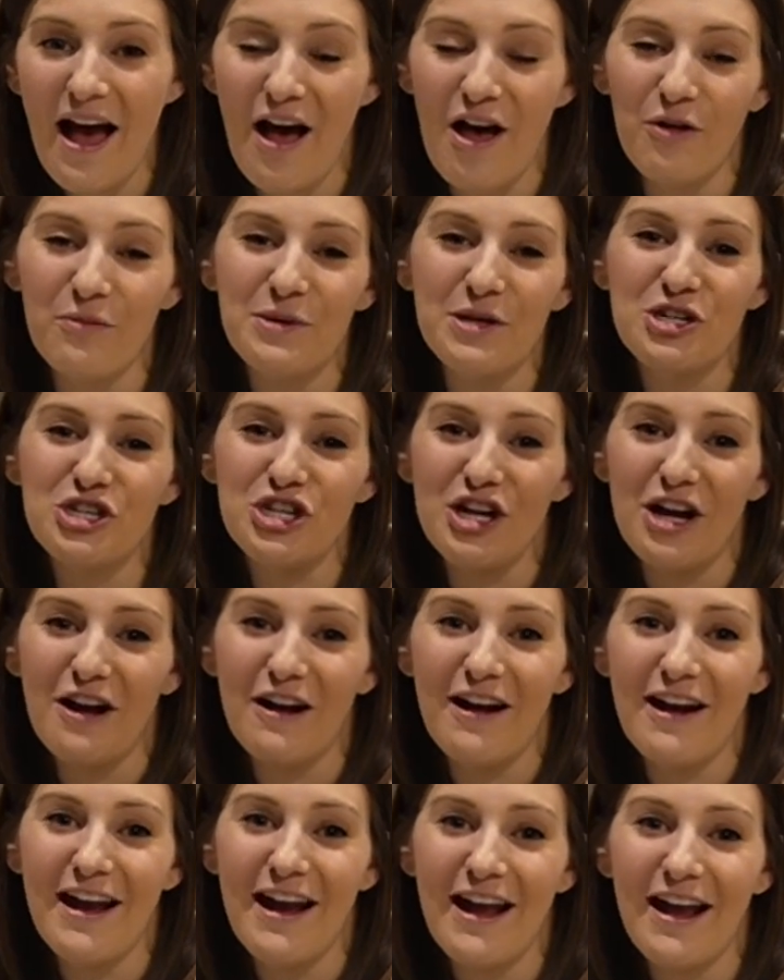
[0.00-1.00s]
I'll be
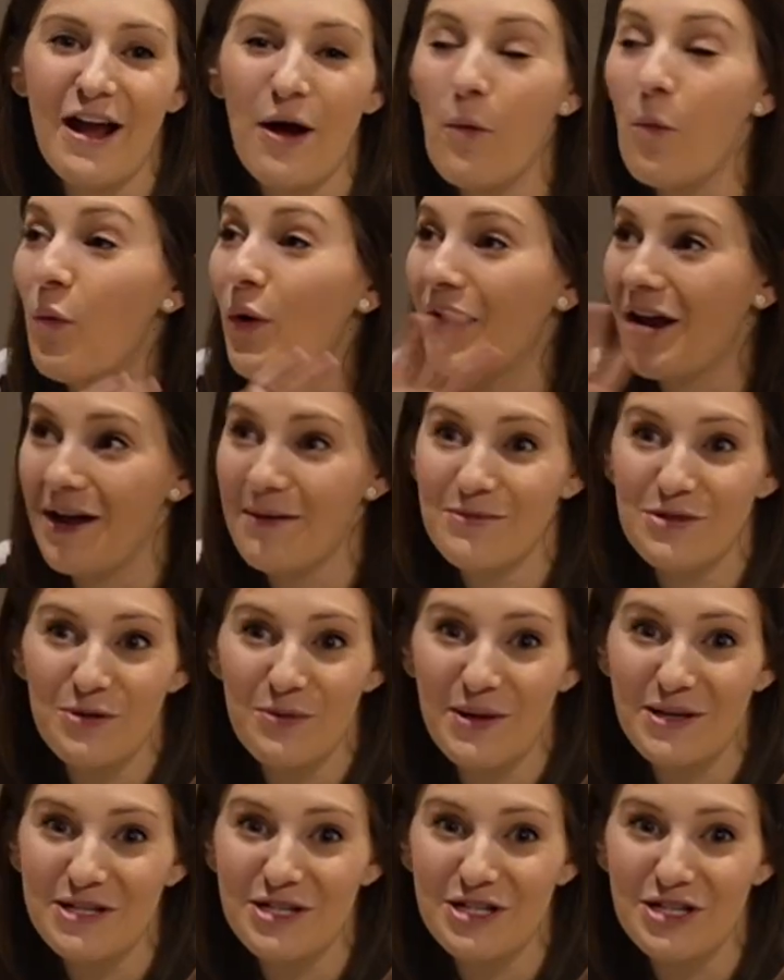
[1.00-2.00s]
sharing what I'm
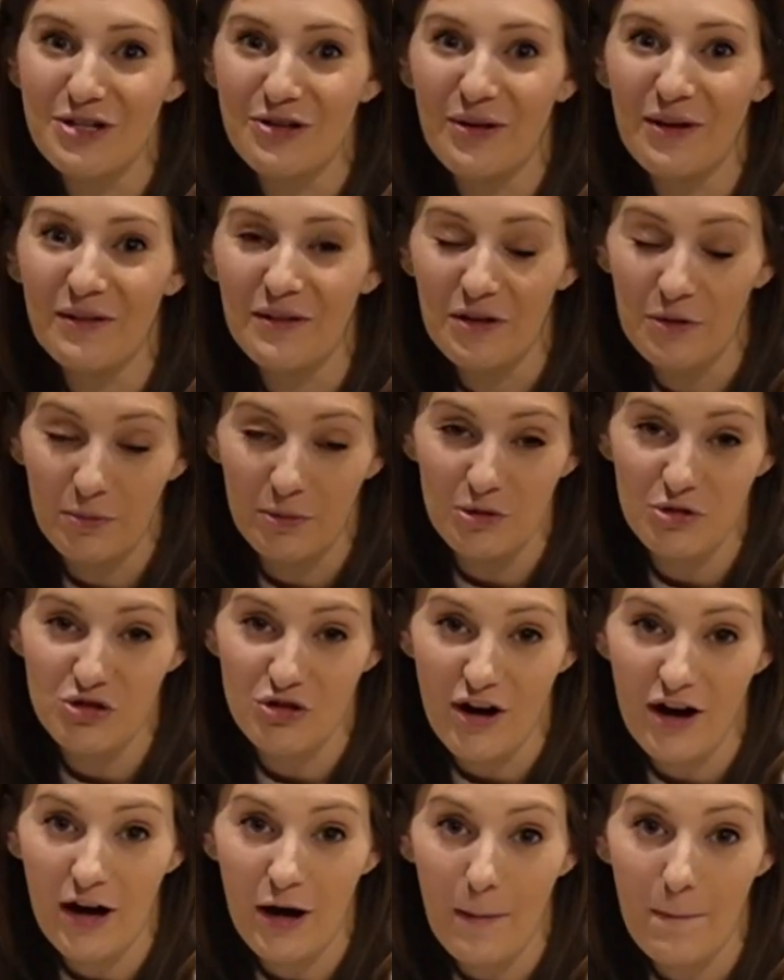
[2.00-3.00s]
doing to do a Little Blue
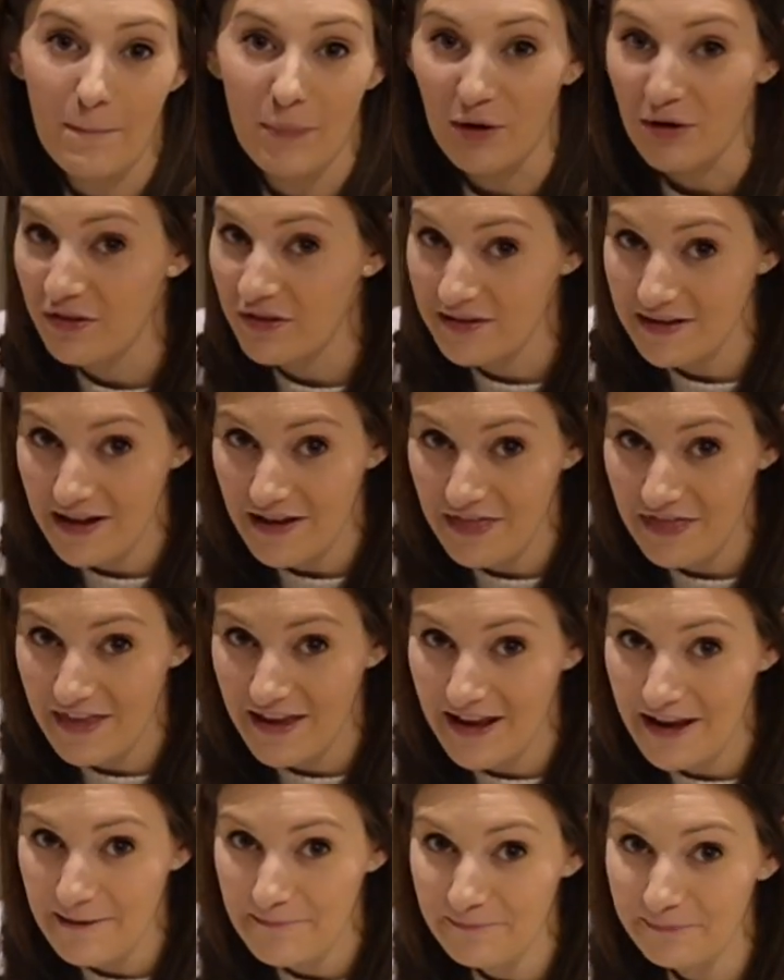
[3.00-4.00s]
Truck birthday
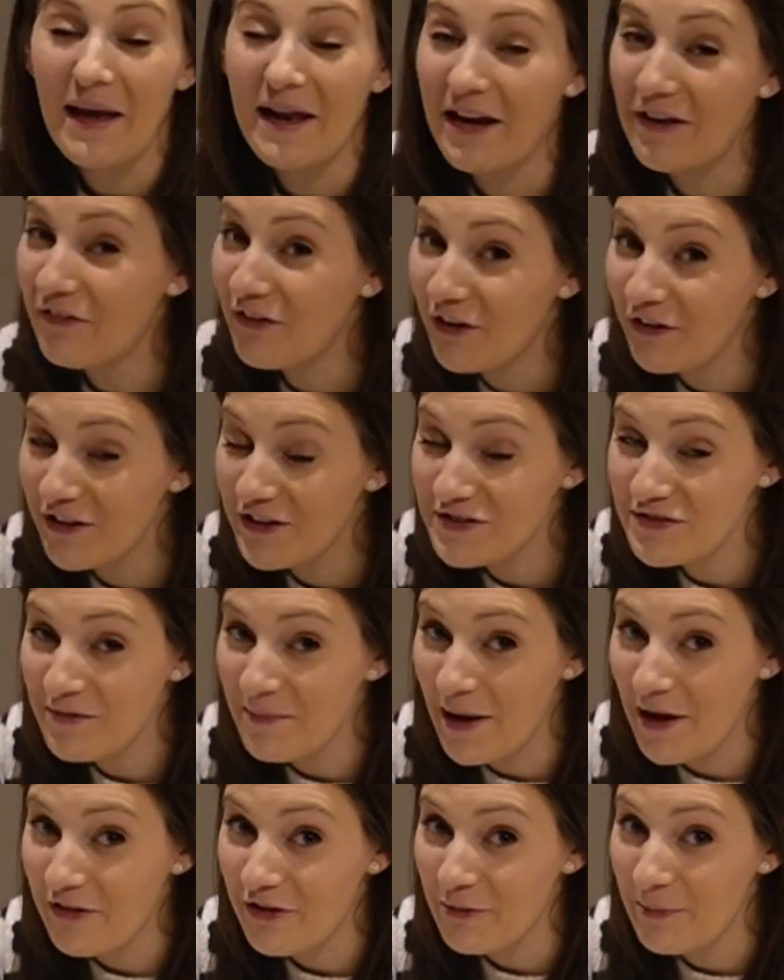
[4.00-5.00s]
theme. And I've heard this from
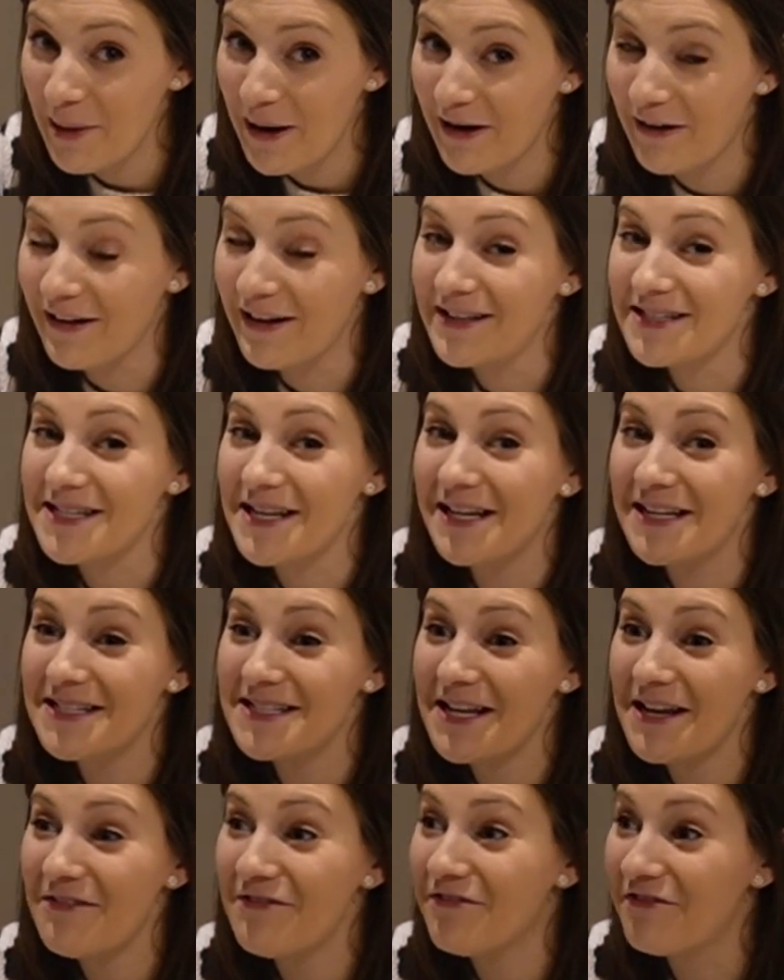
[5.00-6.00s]
other parents. It is
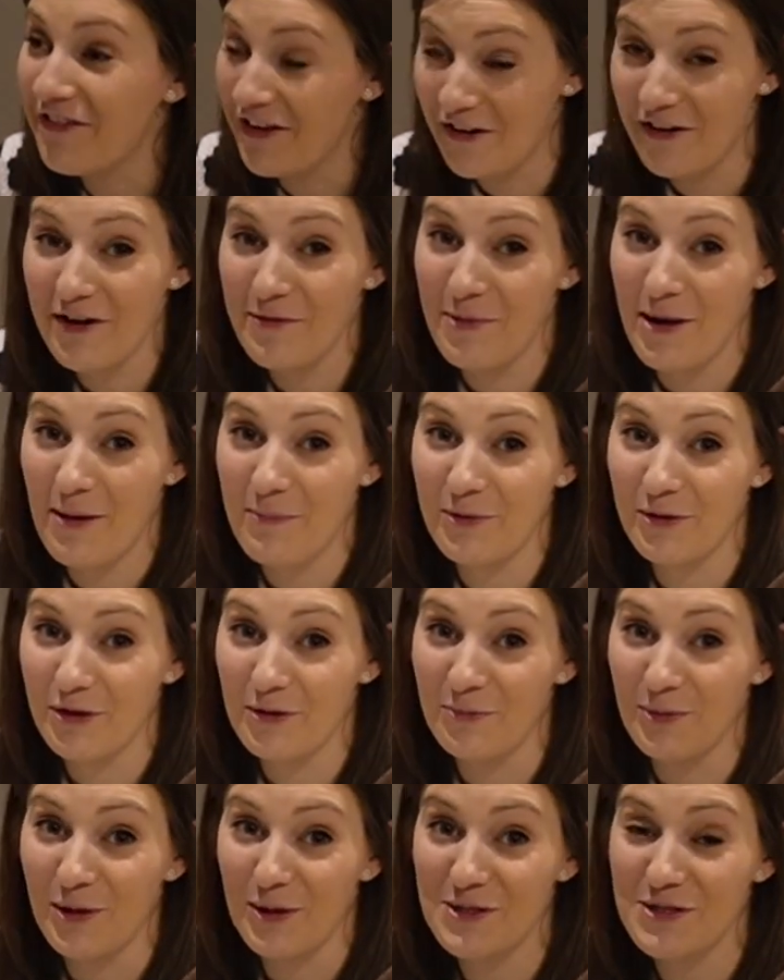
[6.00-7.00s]
a very popular
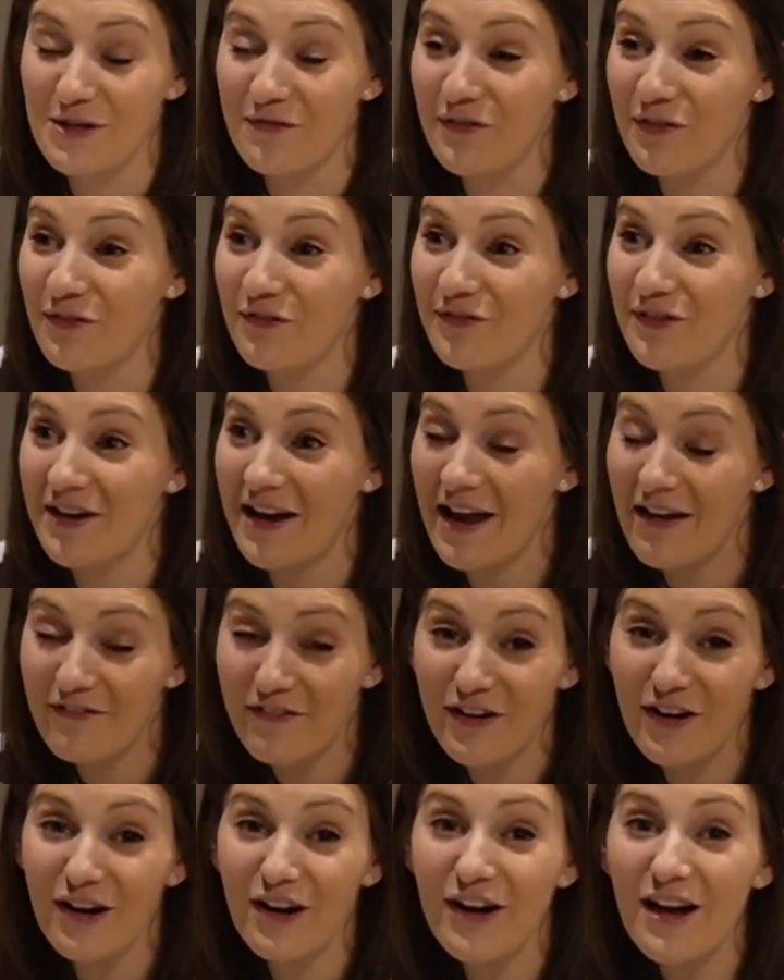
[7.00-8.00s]
book. So if you've
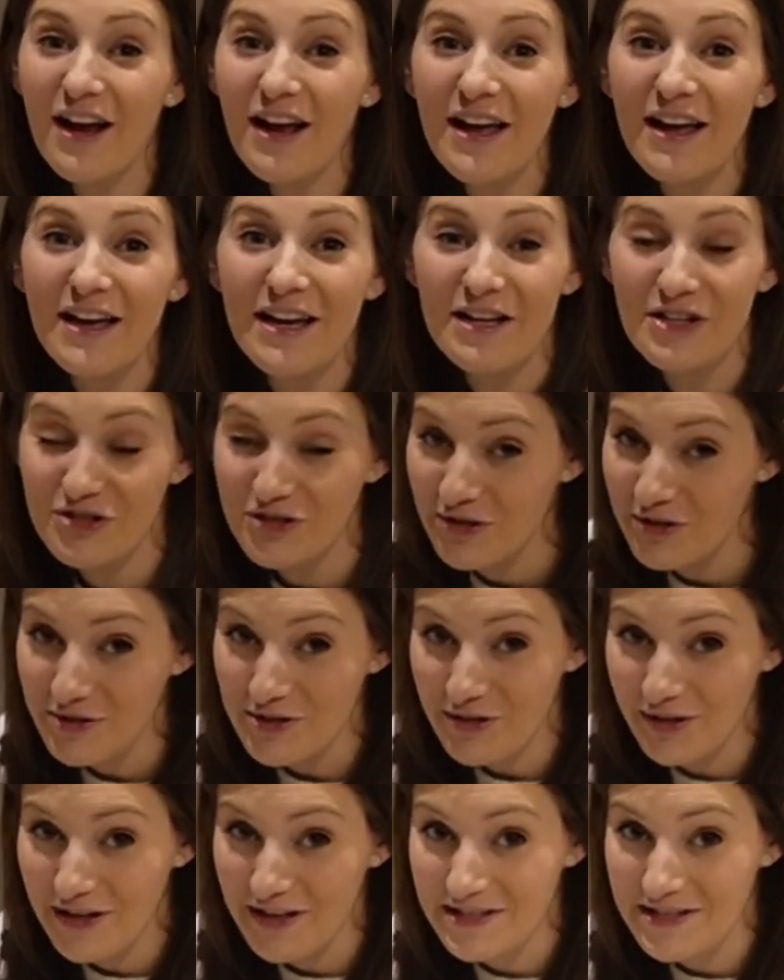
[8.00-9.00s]
never introduced
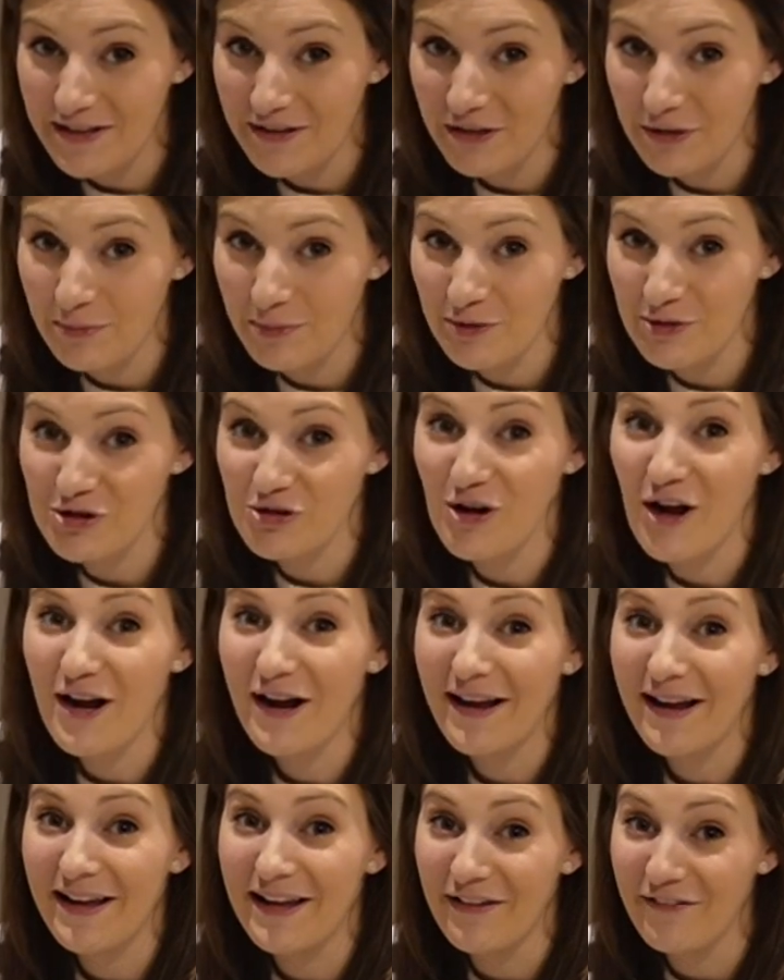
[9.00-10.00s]
your kid to Little Blue Truck,
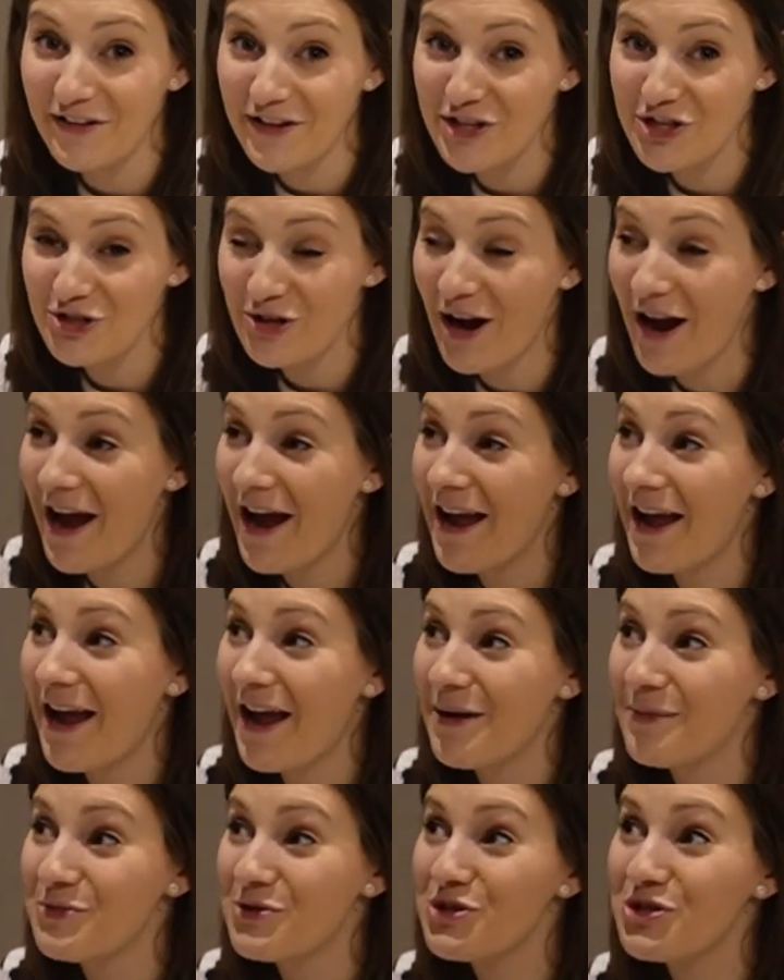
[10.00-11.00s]
give it a try.
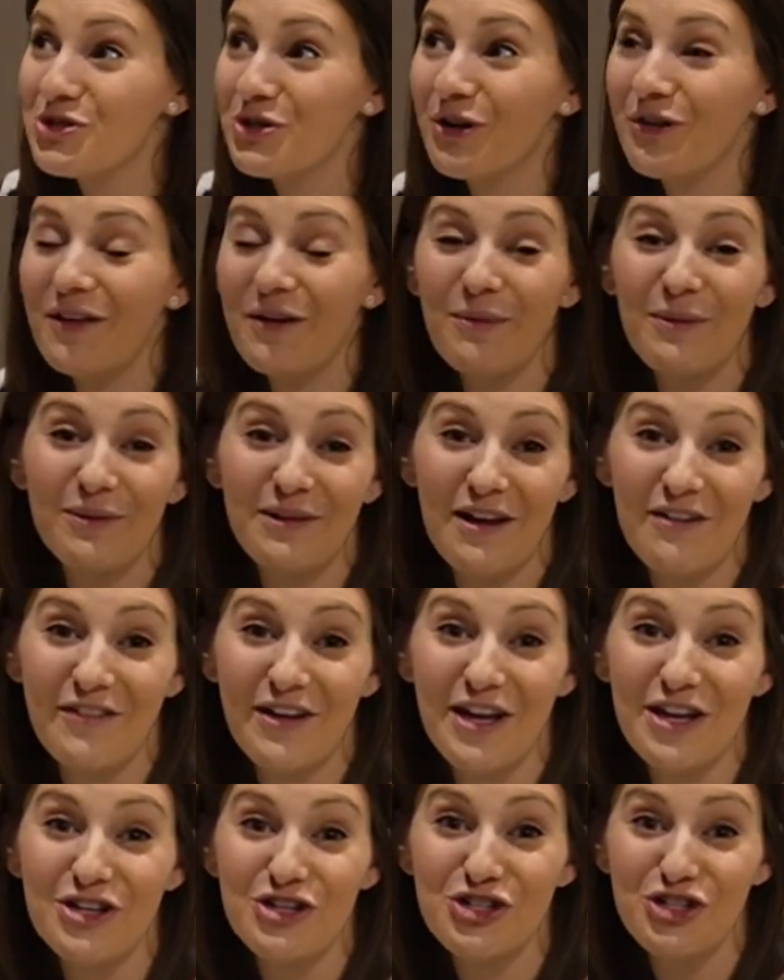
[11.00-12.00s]
I'm sure they will love
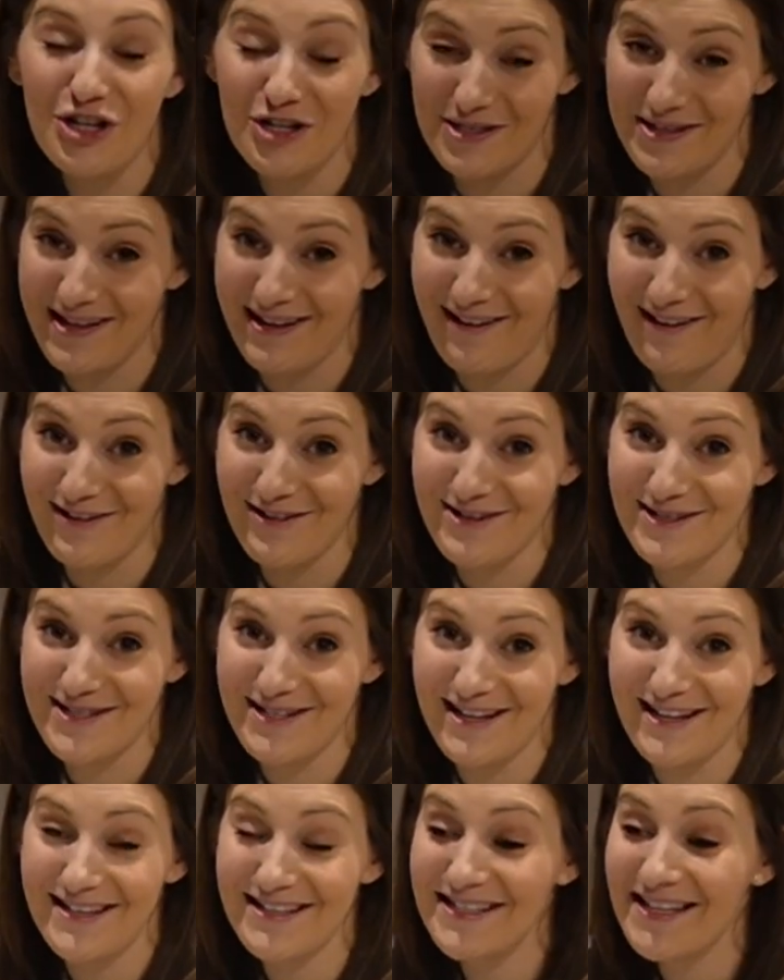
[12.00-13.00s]
it just like ours
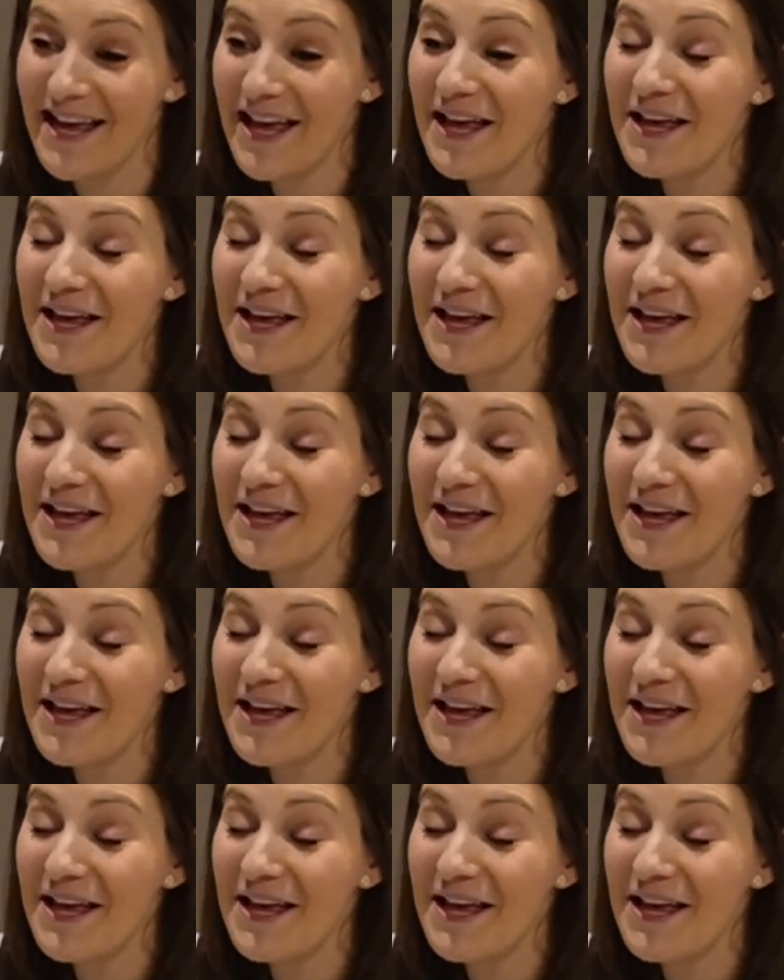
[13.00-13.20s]
does.